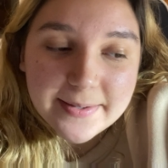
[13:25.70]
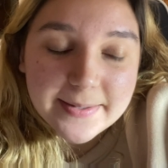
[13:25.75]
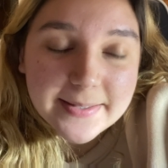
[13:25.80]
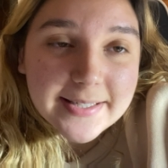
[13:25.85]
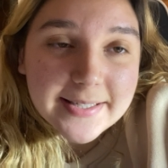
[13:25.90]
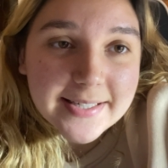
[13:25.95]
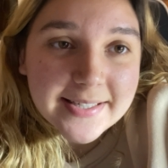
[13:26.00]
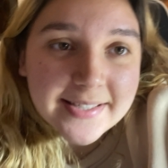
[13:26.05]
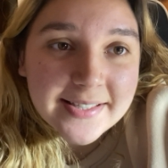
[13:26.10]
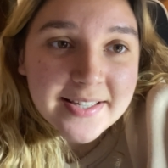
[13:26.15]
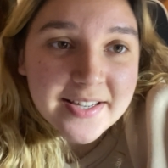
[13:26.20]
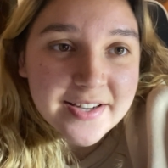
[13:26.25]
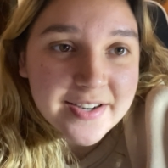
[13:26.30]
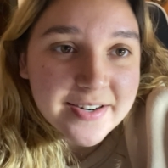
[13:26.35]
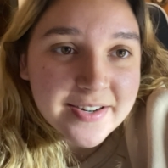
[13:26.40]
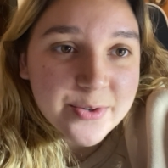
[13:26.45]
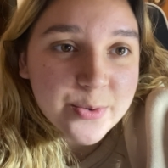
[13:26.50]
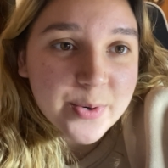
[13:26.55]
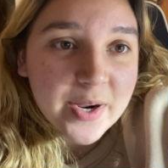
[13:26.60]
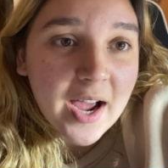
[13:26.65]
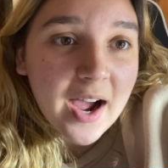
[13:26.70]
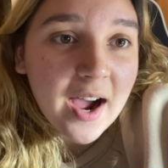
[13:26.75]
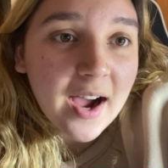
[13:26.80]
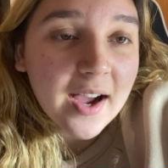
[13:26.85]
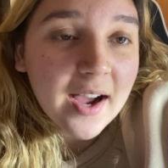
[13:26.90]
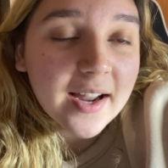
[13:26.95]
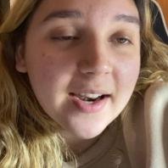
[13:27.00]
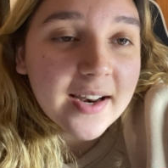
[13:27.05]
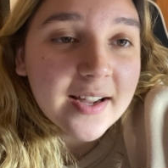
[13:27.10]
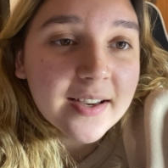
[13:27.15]
this year we
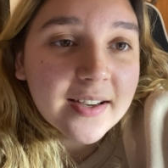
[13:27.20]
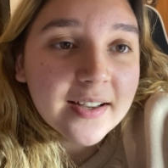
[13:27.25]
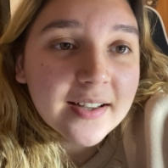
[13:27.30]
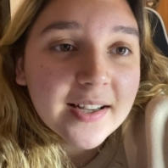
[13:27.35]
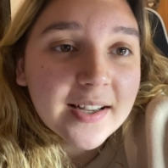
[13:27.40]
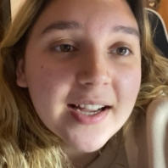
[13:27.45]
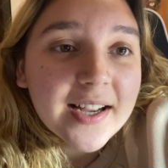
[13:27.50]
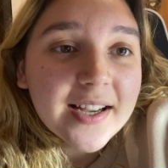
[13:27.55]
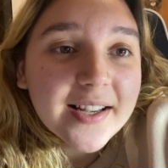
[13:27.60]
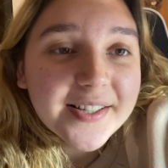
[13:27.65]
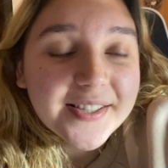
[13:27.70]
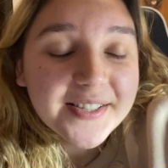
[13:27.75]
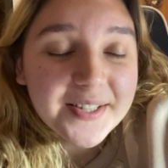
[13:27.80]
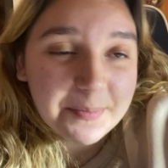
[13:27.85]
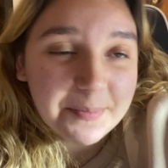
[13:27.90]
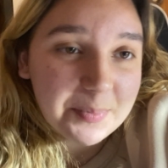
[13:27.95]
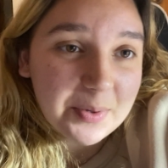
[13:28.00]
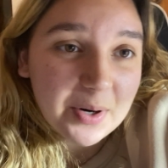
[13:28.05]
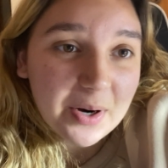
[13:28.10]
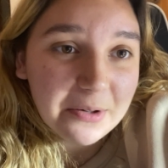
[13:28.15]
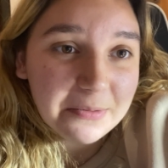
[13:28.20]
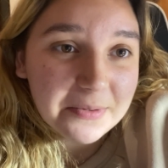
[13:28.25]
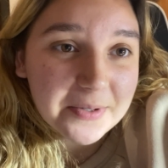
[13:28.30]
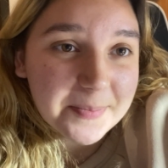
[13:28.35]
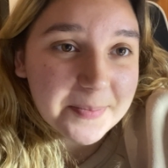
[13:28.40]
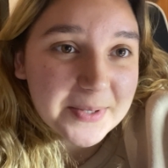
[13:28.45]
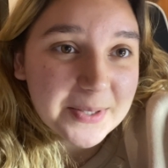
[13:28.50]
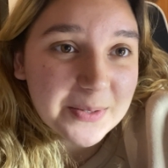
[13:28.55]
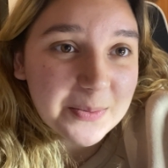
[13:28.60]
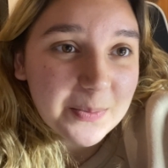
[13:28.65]
had some
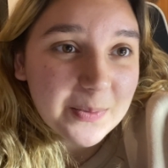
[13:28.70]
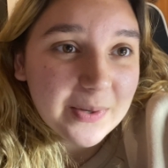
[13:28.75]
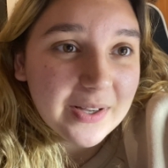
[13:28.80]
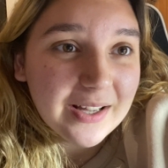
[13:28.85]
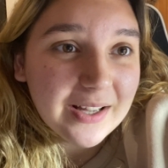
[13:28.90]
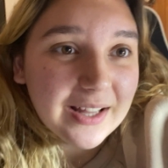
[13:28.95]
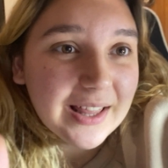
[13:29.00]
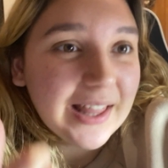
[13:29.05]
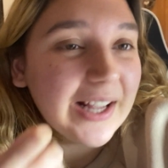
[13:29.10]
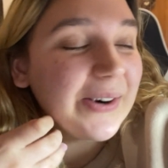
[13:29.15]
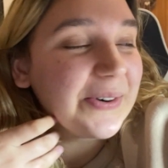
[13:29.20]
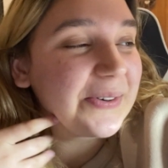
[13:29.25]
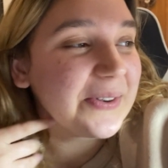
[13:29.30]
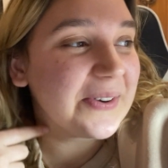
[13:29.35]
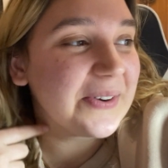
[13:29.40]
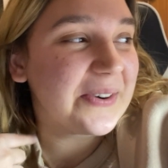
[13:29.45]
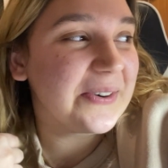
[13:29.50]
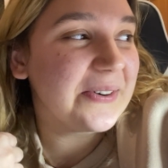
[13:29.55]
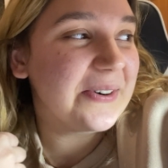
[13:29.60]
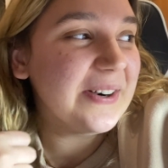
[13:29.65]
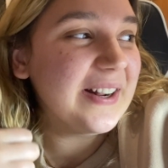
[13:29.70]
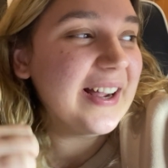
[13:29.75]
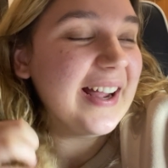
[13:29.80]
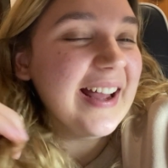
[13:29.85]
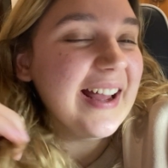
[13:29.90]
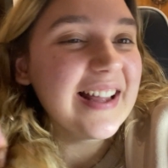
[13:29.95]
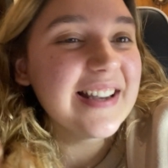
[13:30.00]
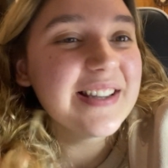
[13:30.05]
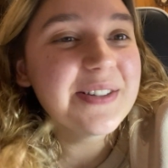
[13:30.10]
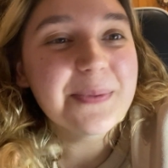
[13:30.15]
problems with our decor
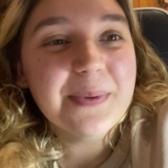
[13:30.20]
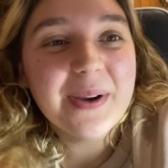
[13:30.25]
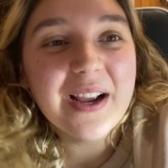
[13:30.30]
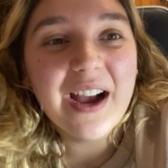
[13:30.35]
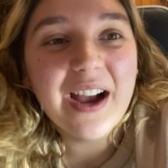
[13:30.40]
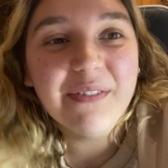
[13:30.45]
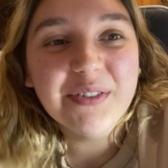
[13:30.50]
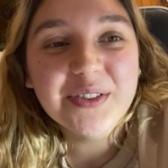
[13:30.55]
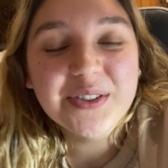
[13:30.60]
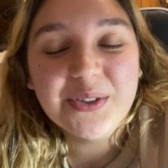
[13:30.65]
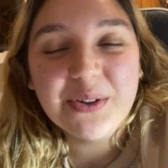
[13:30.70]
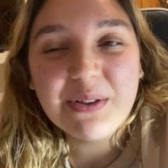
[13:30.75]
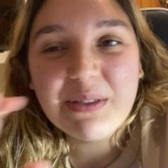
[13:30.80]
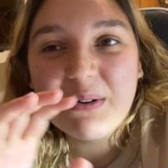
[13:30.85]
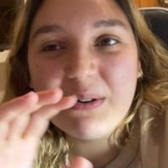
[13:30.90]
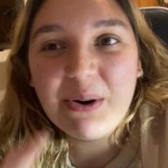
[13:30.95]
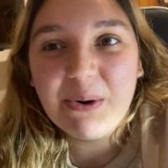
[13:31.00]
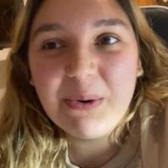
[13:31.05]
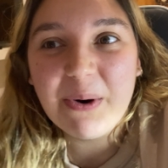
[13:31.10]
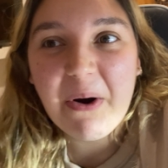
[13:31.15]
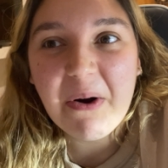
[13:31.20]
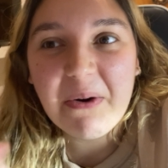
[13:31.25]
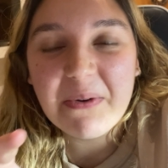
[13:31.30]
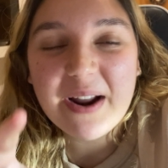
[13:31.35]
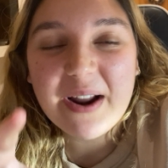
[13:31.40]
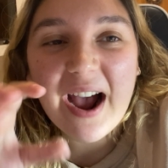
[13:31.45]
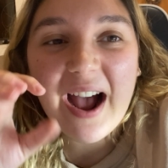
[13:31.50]
and we have to throw out